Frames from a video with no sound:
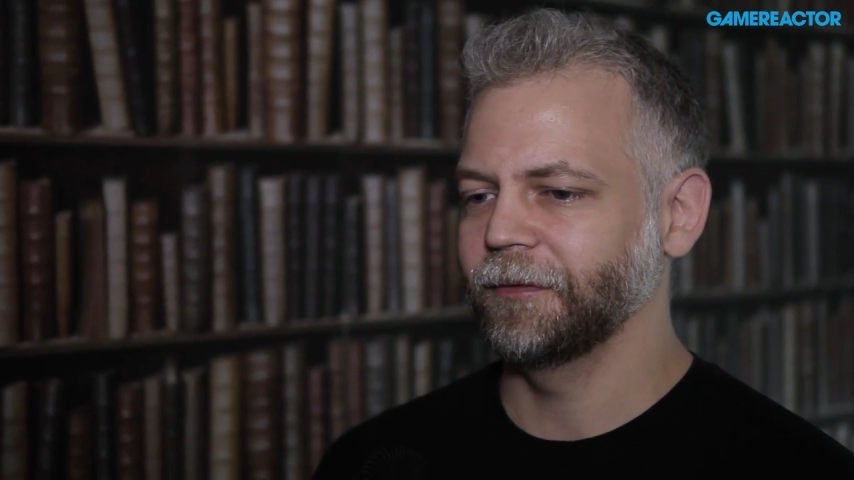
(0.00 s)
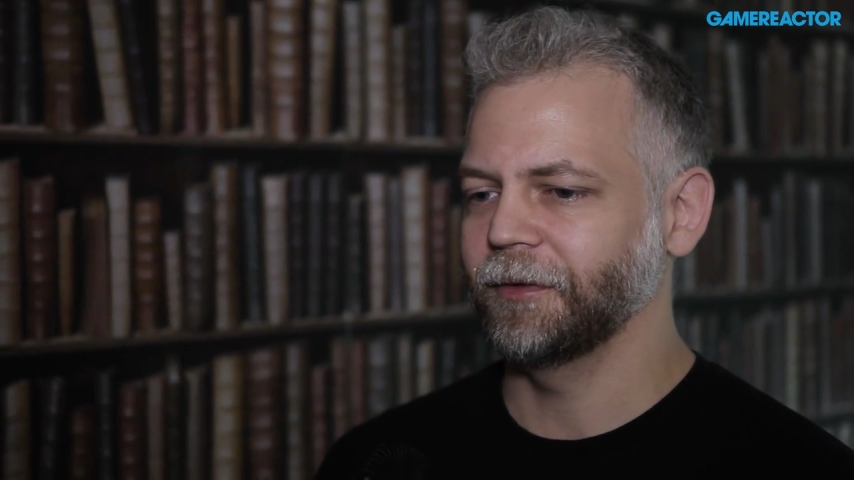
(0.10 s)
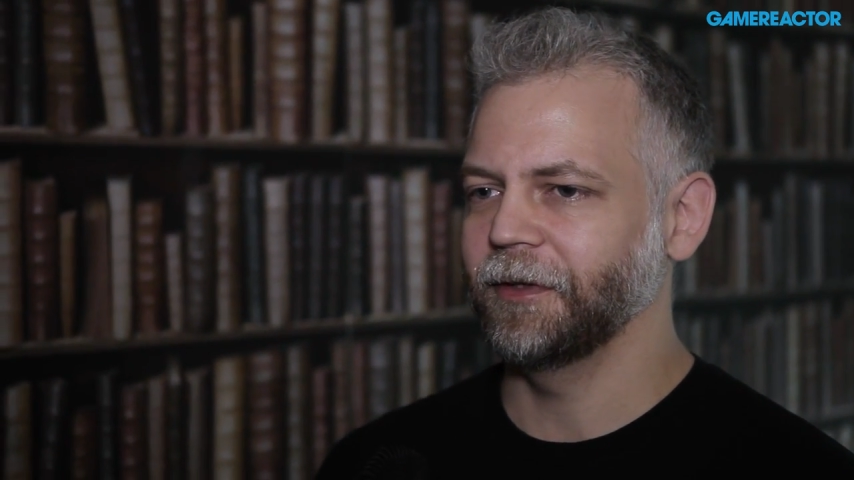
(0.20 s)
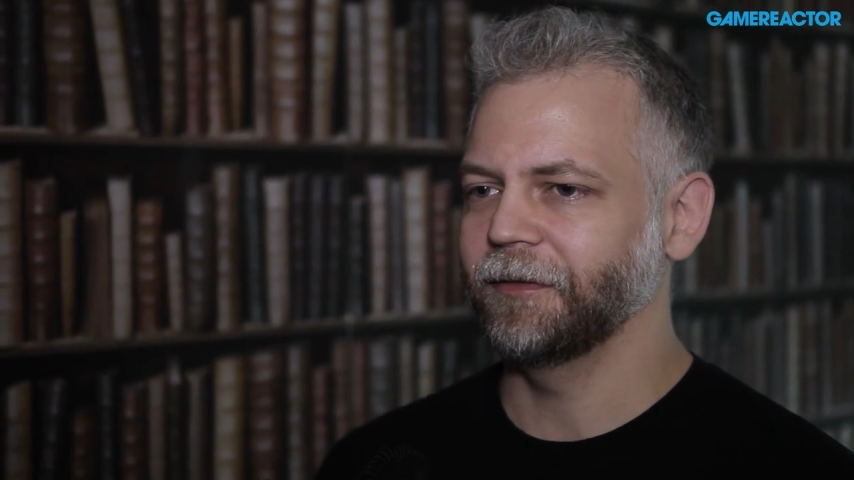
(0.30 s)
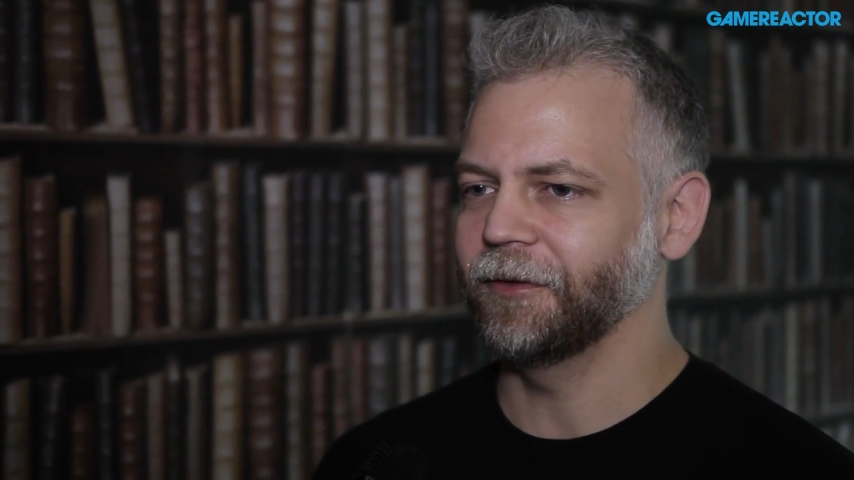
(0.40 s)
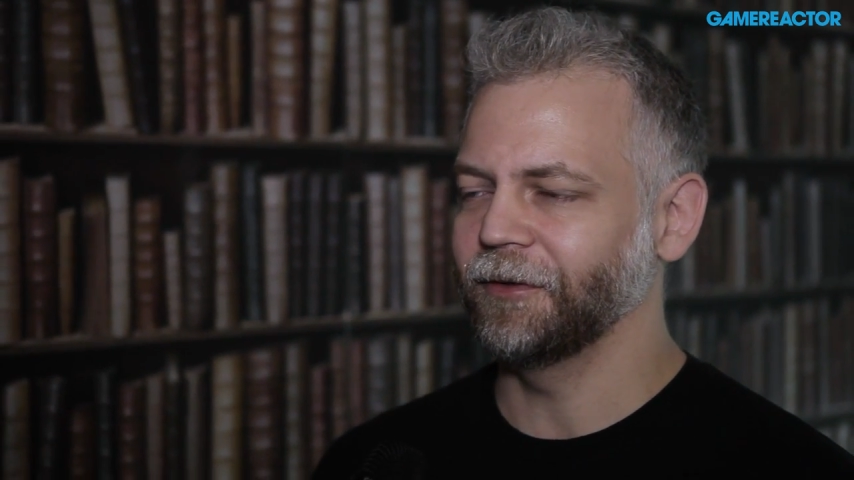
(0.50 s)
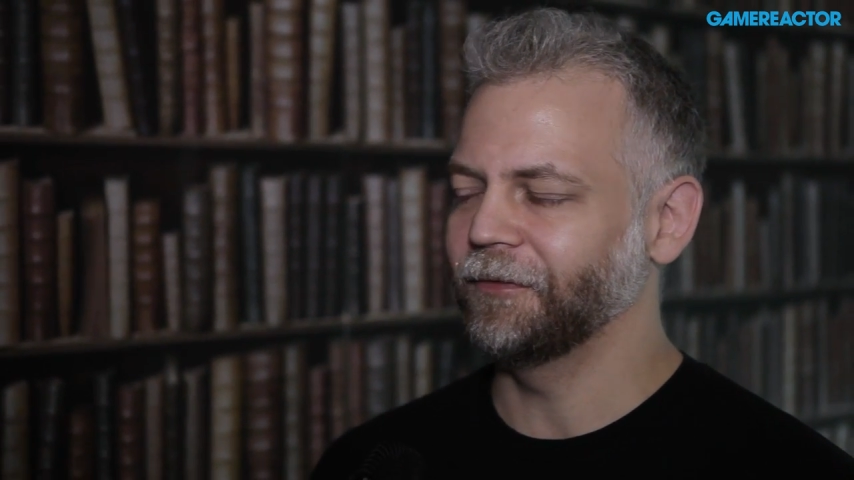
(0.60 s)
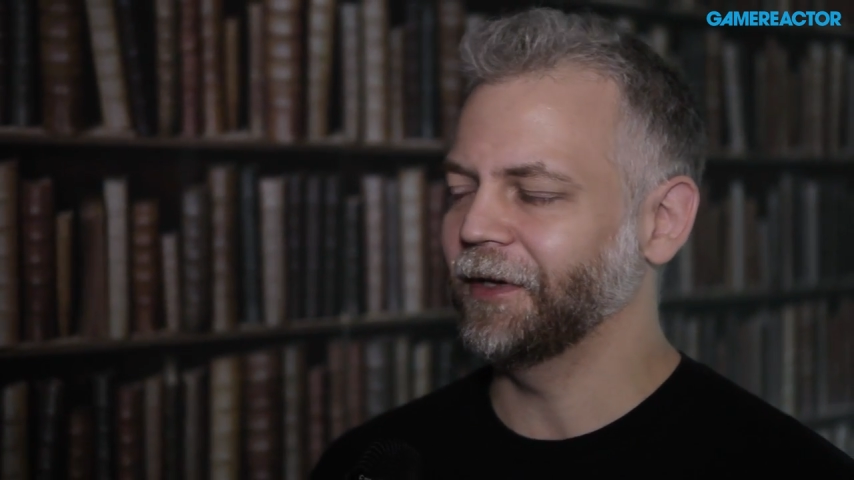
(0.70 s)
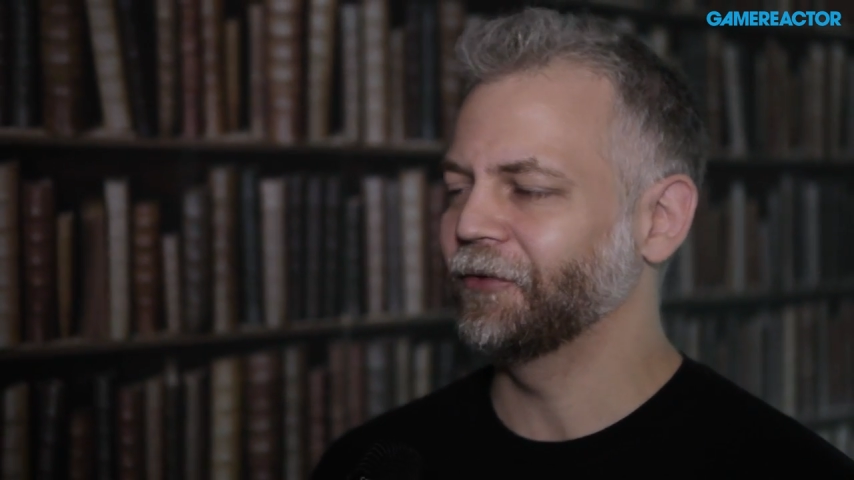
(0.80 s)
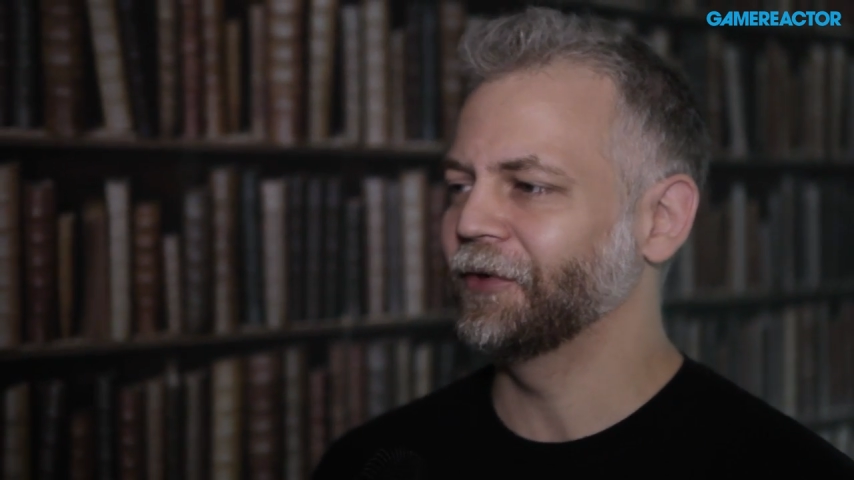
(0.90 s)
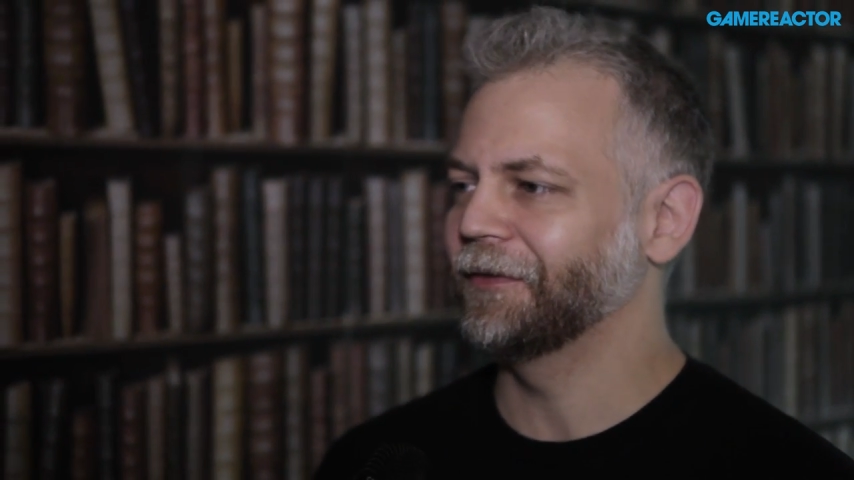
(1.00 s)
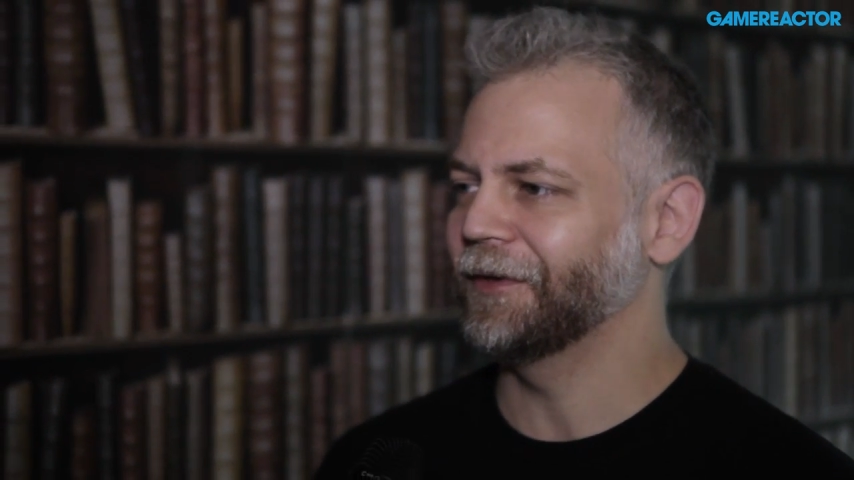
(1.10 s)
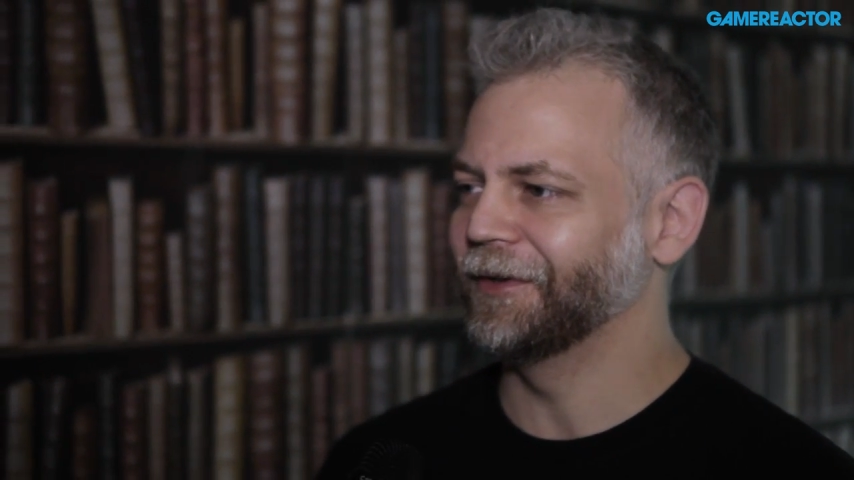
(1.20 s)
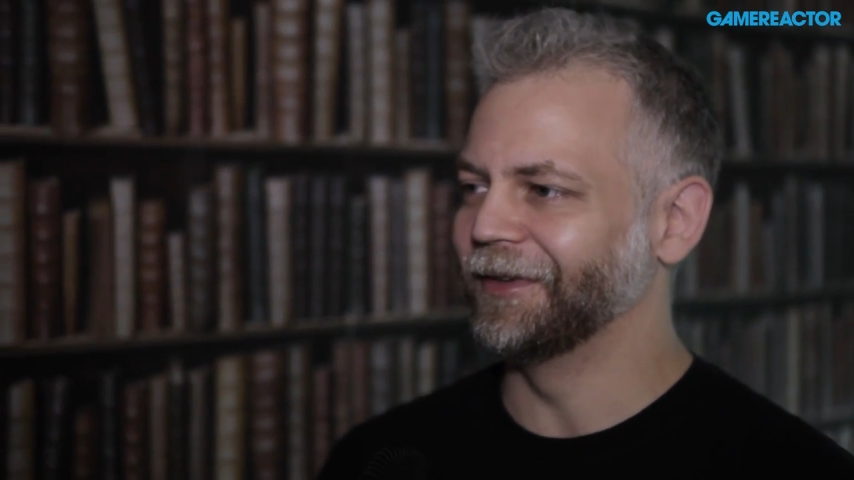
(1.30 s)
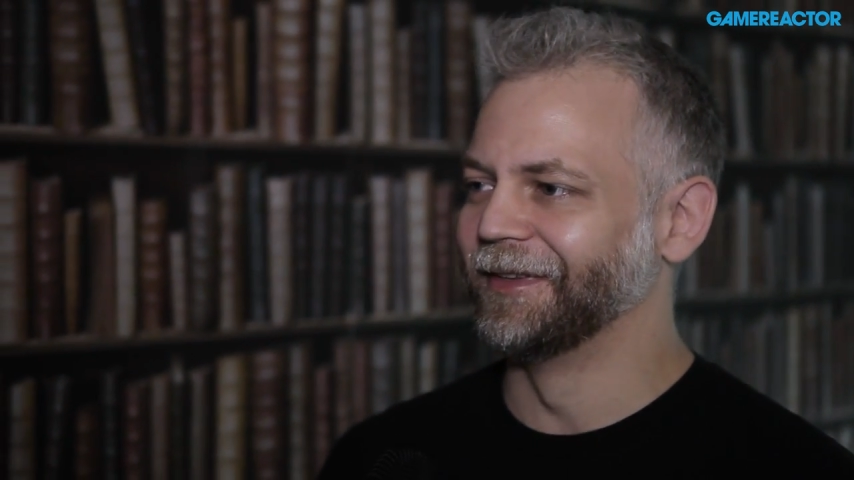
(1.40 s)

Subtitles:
know, it's not your favorite son,